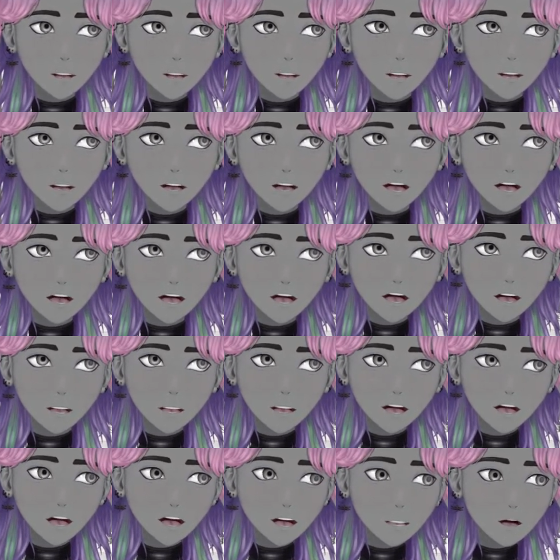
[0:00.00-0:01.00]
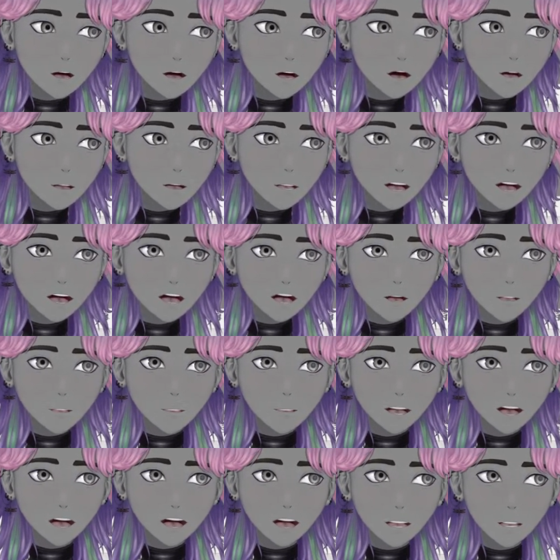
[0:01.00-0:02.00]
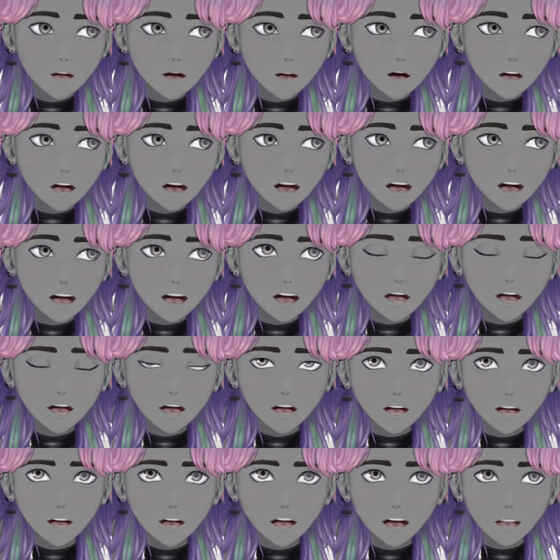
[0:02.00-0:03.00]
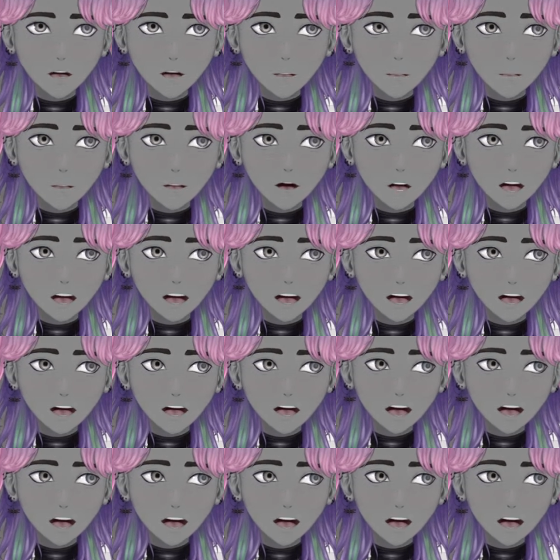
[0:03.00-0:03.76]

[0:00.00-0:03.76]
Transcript: I'm gonna go to my friend's birthday party. I said I would be there now.